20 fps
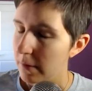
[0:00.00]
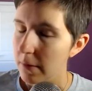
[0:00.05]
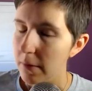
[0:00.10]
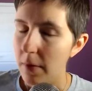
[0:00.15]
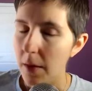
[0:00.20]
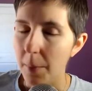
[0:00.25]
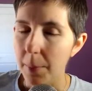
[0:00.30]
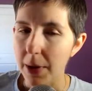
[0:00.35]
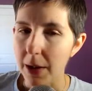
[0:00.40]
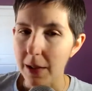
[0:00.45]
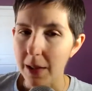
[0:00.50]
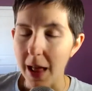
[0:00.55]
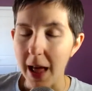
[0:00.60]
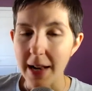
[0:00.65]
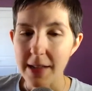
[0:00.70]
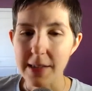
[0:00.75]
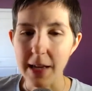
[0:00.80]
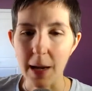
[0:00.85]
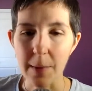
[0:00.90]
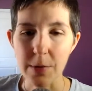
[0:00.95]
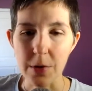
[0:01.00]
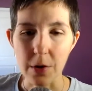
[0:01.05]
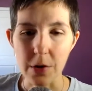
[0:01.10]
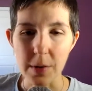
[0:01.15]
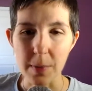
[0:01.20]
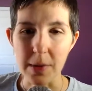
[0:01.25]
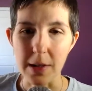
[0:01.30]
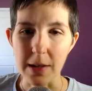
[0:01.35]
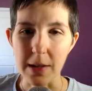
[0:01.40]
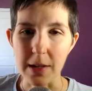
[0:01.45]
But a lot of times,
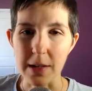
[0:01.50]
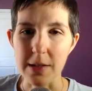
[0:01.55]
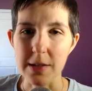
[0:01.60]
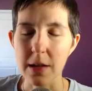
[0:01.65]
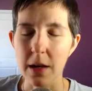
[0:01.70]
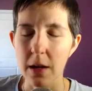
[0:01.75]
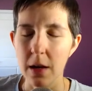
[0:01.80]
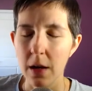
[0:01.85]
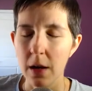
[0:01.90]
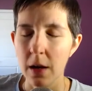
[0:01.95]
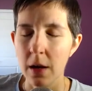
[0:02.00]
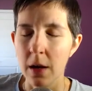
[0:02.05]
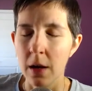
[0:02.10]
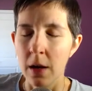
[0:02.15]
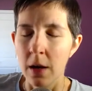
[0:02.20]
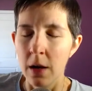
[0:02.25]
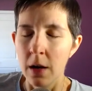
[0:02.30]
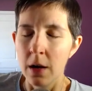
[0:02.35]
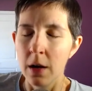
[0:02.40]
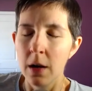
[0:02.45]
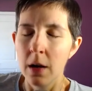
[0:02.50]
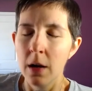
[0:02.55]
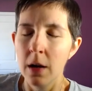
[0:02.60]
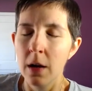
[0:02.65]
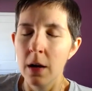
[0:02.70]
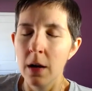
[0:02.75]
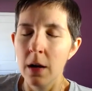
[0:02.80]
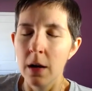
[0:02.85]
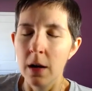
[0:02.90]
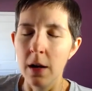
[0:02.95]
ultimately, it's,
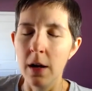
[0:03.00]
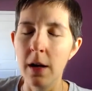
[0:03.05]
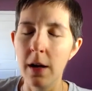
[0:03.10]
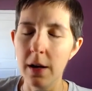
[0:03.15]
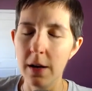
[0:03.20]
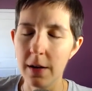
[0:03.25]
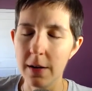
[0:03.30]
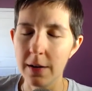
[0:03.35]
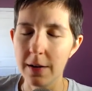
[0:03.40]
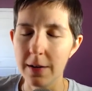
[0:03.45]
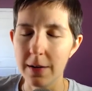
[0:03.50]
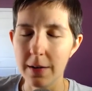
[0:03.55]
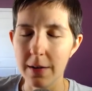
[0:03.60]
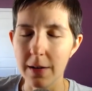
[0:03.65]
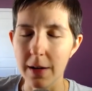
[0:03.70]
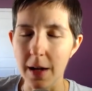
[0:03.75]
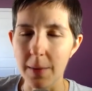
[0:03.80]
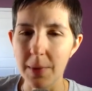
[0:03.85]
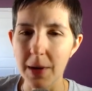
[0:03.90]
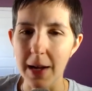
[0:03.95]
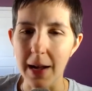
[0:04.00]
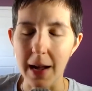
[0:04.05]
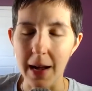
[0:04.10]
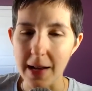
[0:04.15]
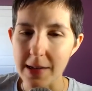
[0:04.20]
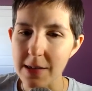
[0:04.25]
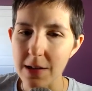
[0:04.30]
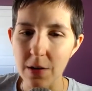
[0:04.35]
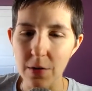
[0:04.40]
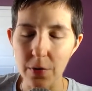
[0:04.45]
I'm not
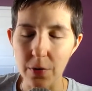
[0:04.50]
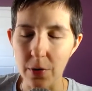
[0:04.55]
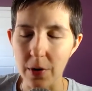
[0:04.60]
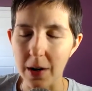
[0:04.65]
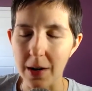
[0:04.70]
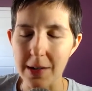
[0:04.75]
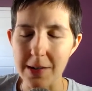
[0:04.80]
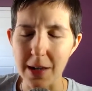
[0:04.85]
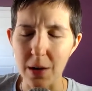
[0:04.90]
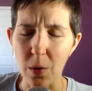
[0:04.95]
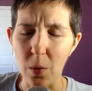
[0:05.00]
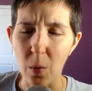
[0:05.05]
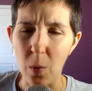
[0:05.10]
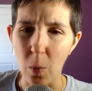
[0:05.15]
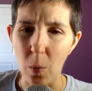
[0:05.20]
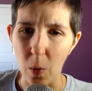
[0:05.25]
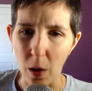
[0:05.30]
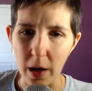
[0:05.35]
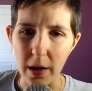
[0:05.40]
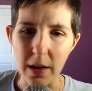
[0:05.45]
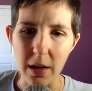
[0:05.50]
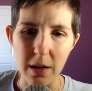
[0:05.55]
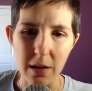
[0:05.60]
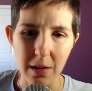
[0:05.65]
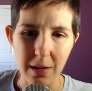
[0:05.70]
asking for it because I don't want it.